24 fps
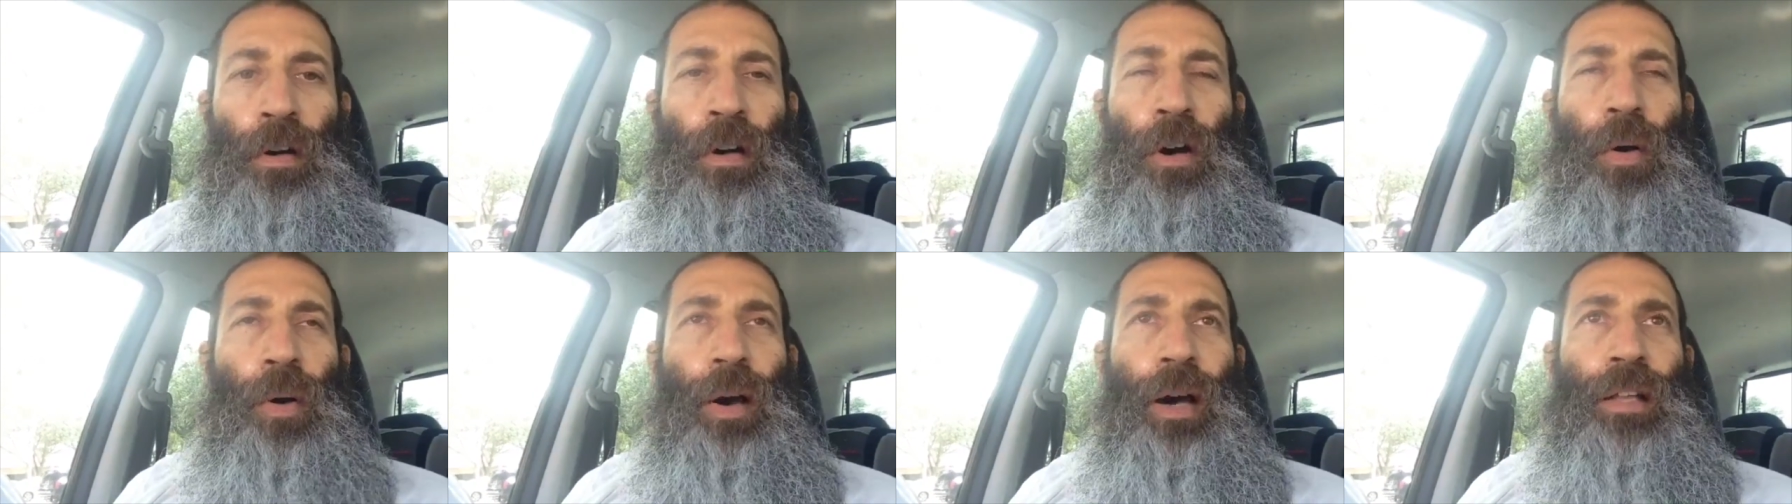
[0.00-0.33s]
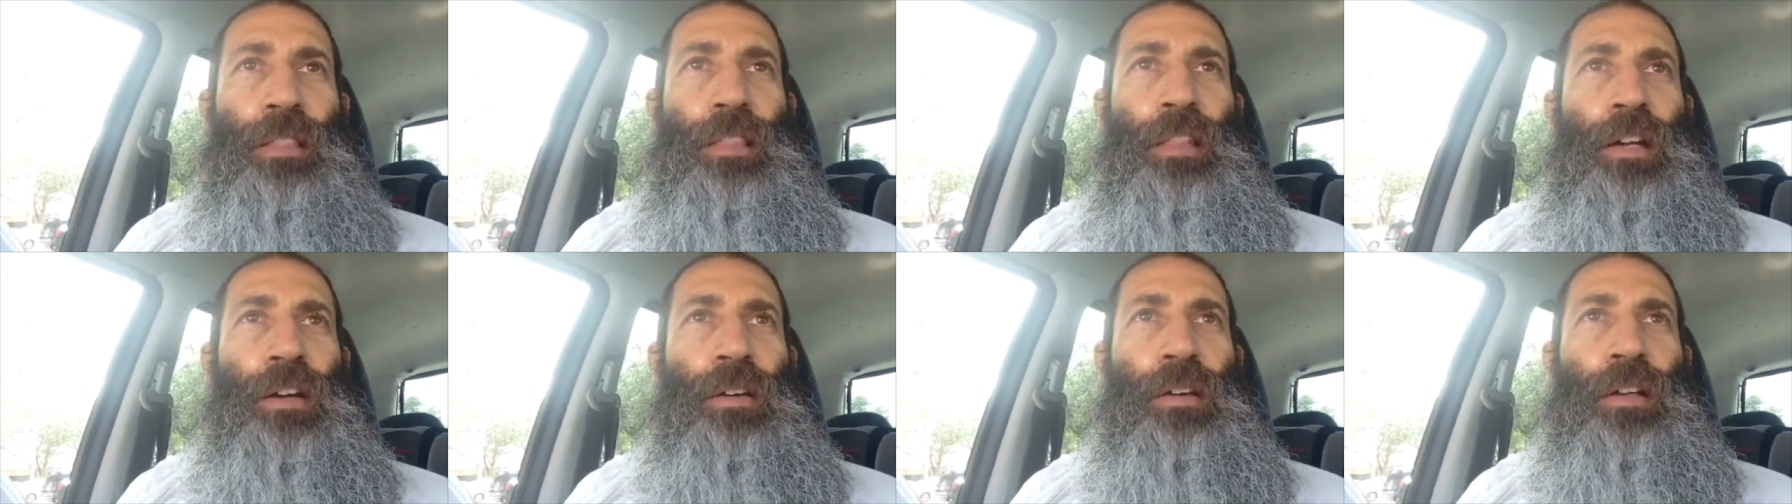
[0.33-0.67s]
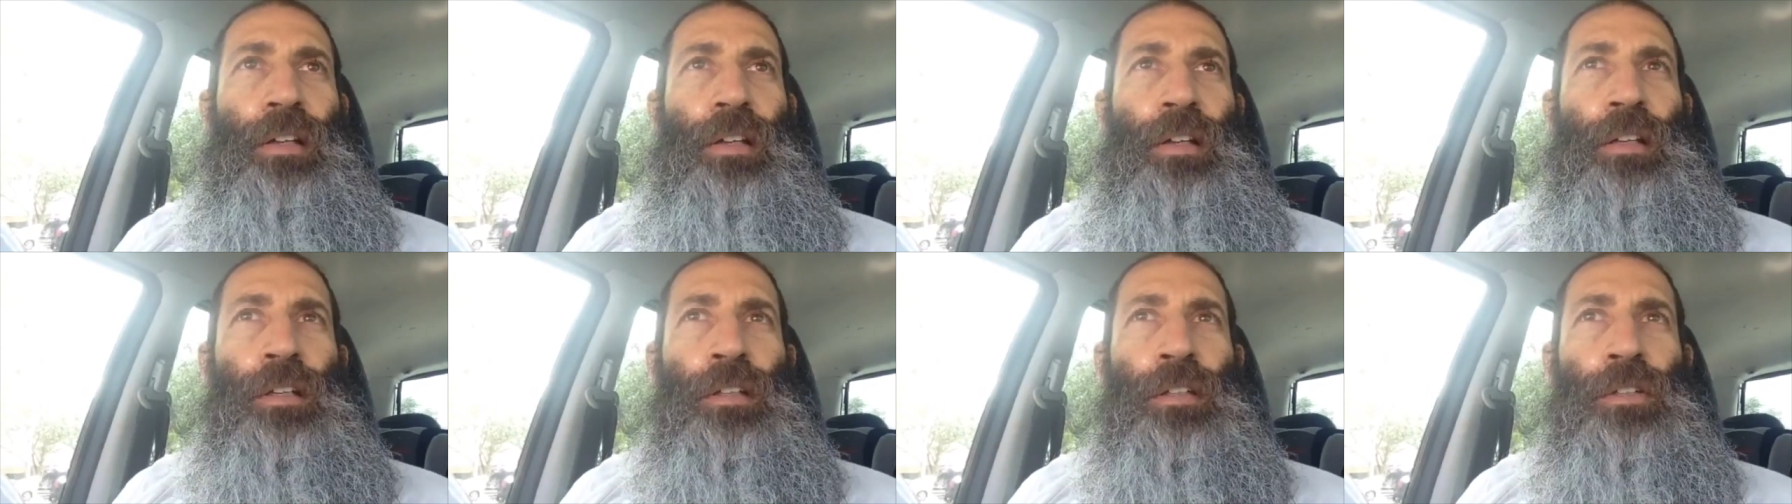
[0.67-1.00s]
Go out there
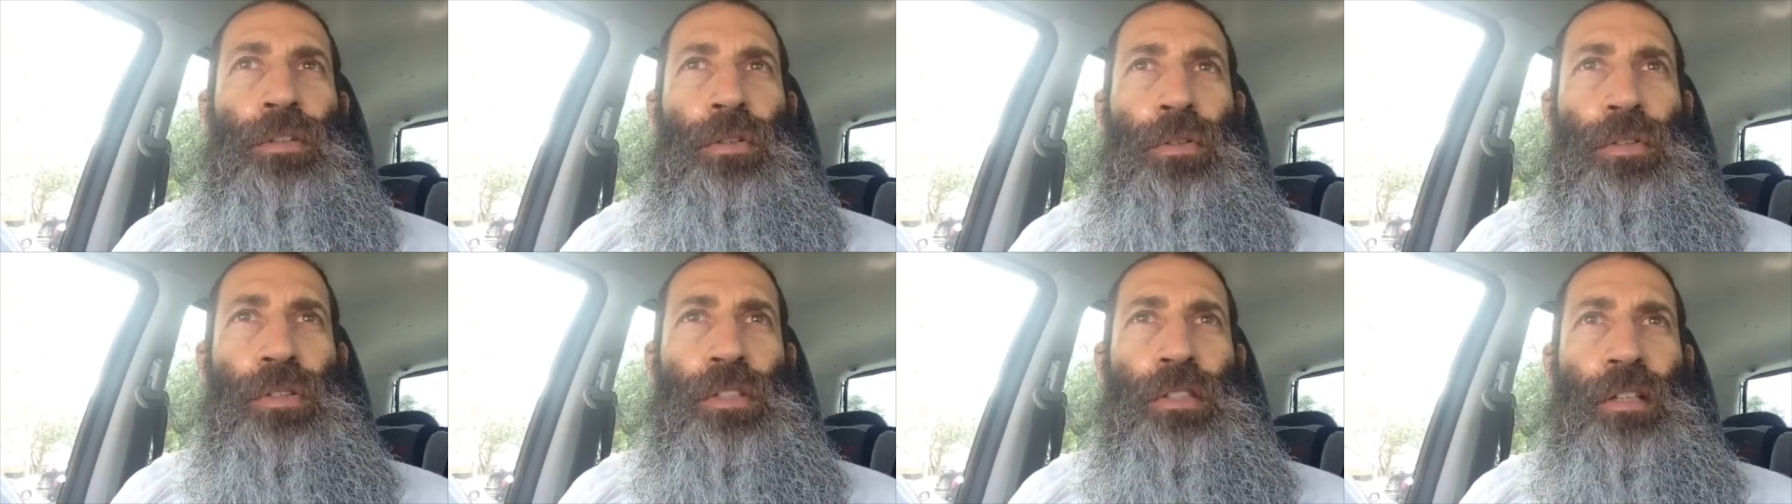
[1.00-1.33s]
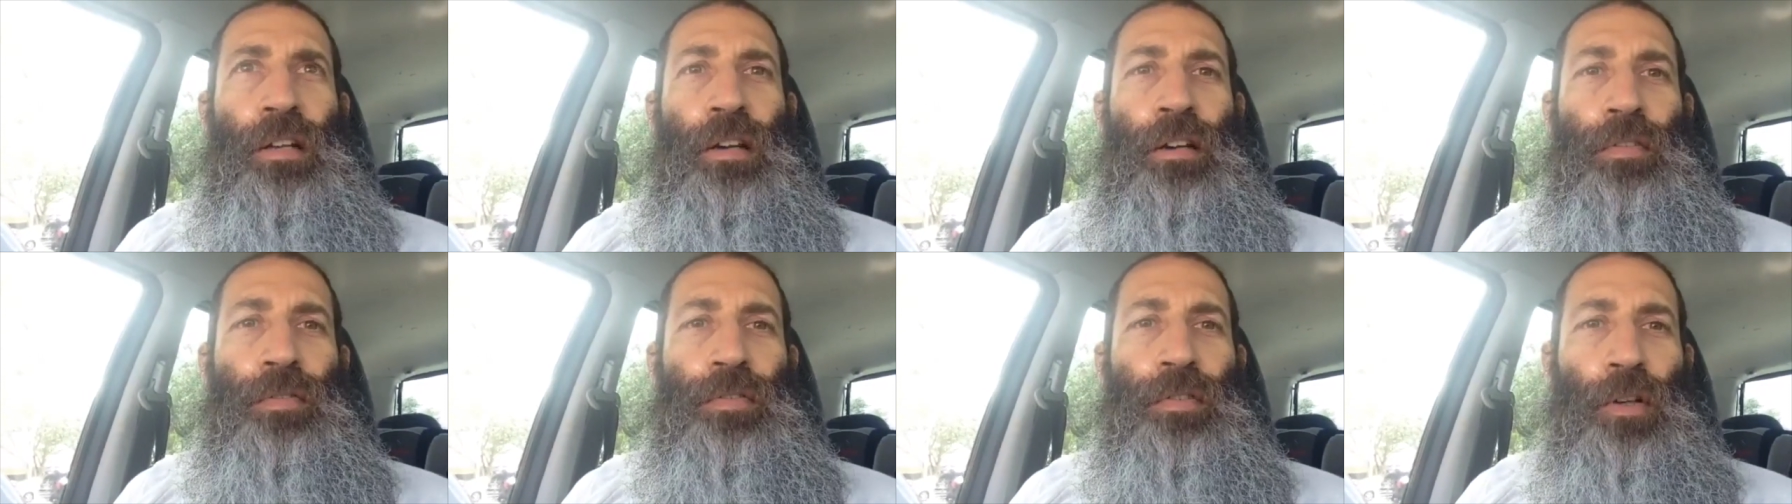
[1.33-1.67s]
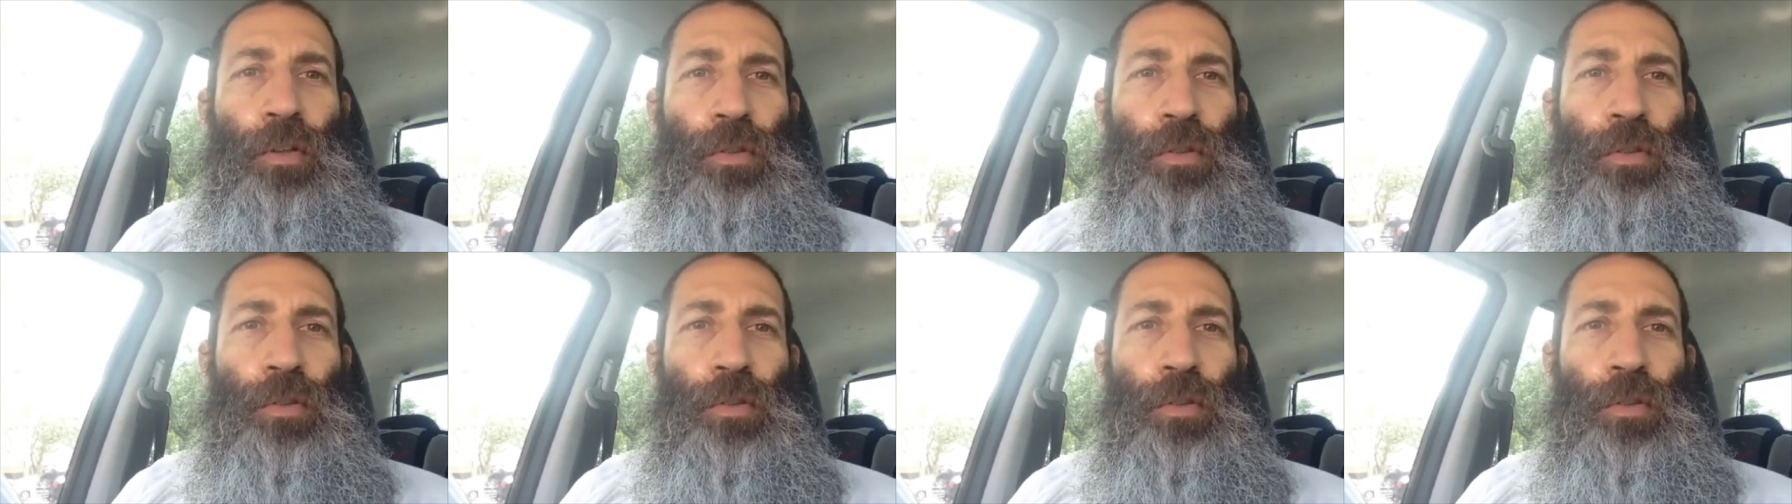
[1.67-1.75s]
and, and do stuff.